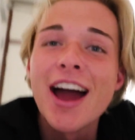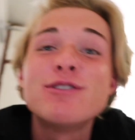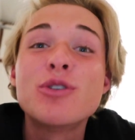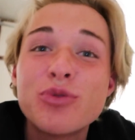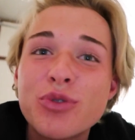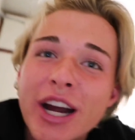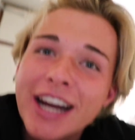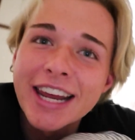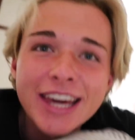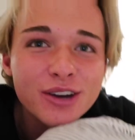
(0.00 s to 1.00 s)
have a
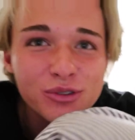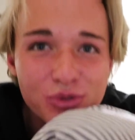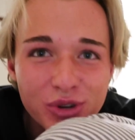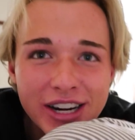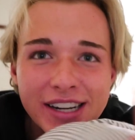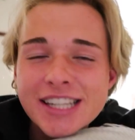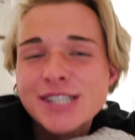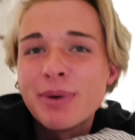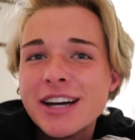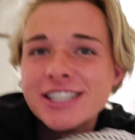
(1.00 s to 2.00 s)
really, really
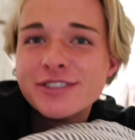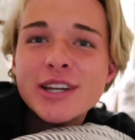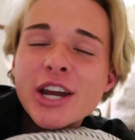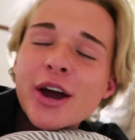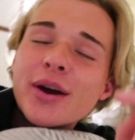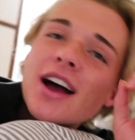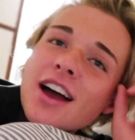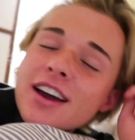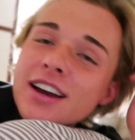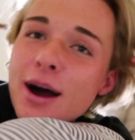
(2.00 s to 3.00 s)
spicy video
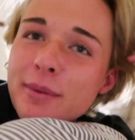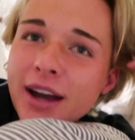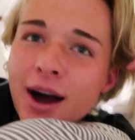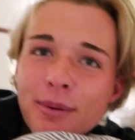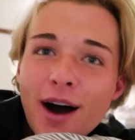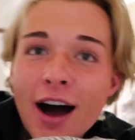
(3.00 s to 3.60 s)
coming up